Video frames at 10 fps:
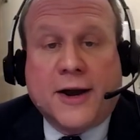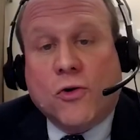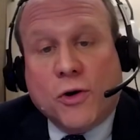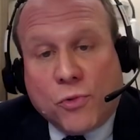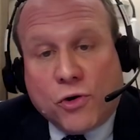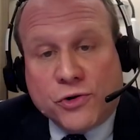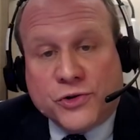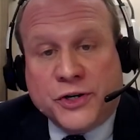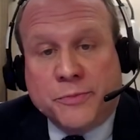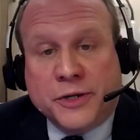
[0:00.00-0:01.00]
or motor
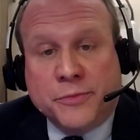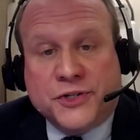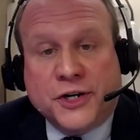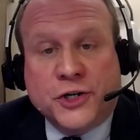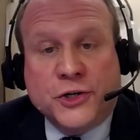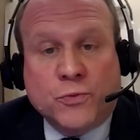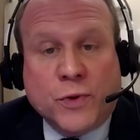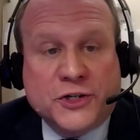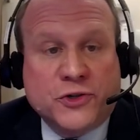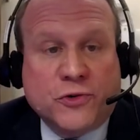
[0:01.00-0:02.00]
symptoms such as
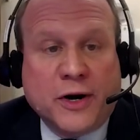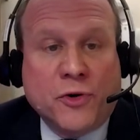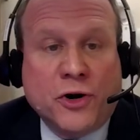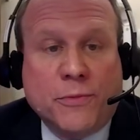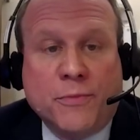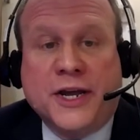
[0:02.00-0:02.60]
rest tremor,